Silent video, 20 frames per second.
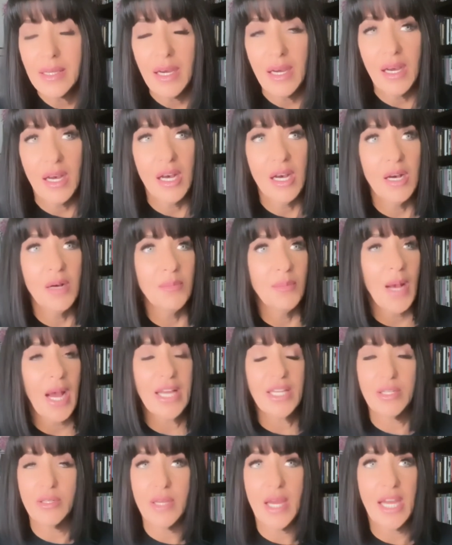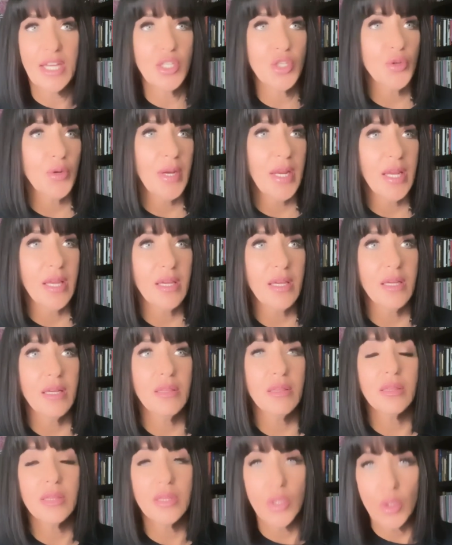Um, I, I drink
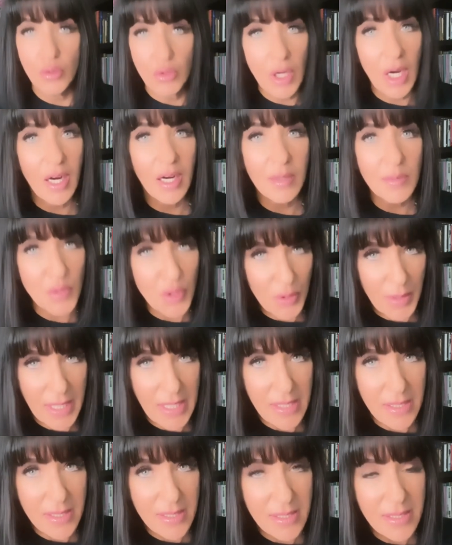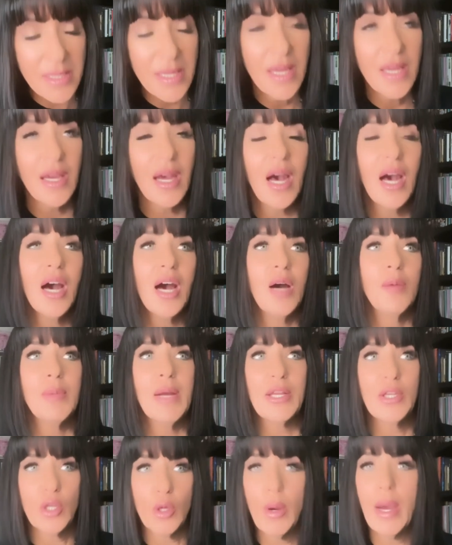low carb drinks. Um,
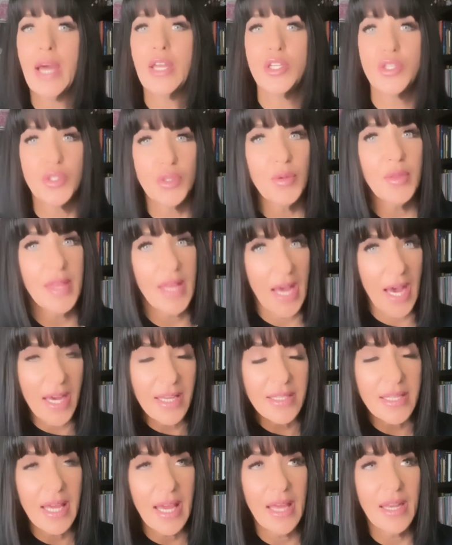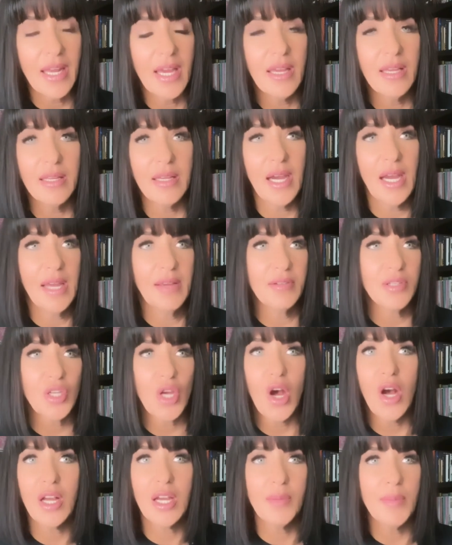I know how to do that, and I, I
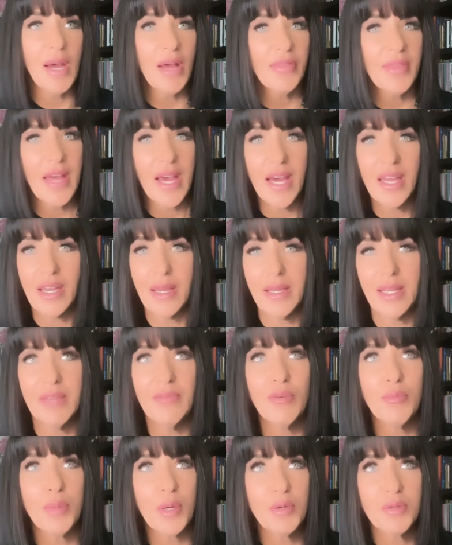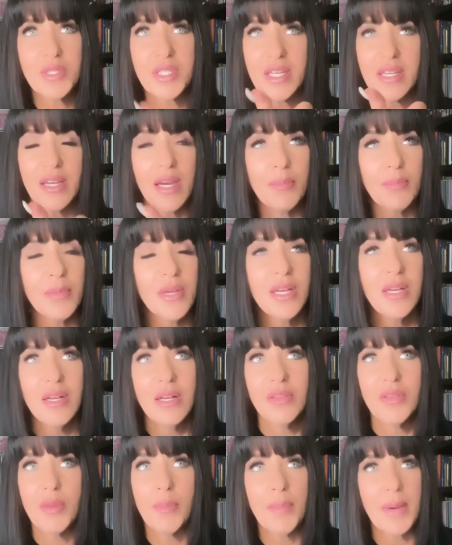talk about that. I even posted up
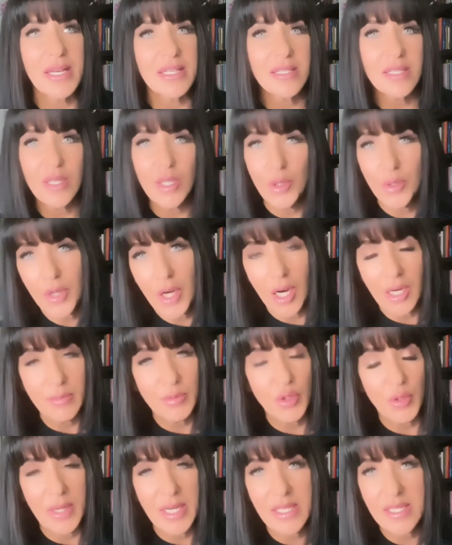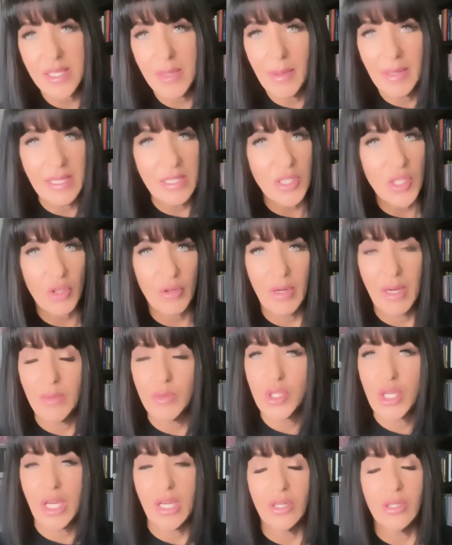the best low carb drinks on my
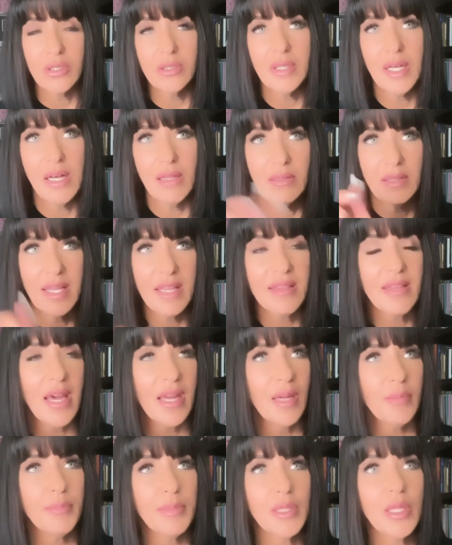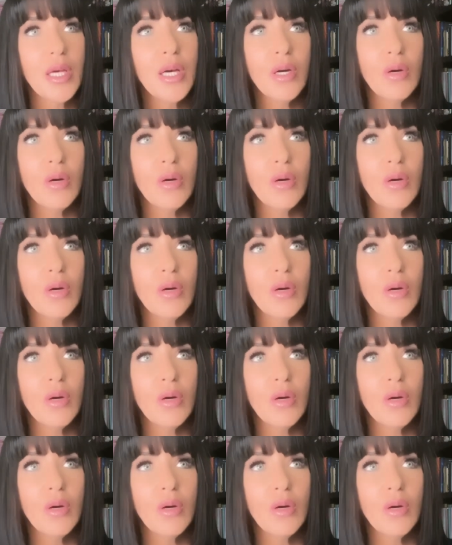Instagram channel. I'll link that up below.